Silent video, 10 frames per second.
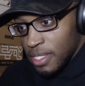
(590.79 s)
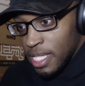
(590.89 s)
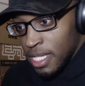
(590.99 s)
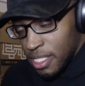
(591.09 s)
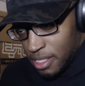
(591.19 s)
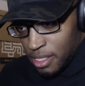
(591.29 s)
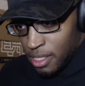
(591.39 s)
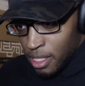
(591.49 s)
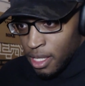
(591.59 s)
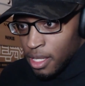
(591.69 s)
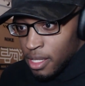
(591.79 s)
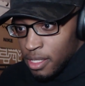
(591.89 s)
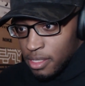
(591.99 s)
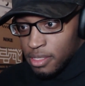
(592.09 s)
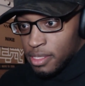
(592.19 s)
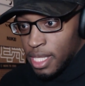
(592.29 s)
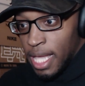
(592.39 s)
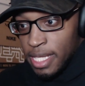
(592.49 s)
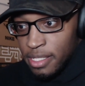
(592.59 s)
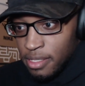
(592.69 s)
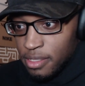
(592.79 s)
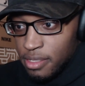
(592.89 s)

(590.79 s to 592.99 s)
look, like,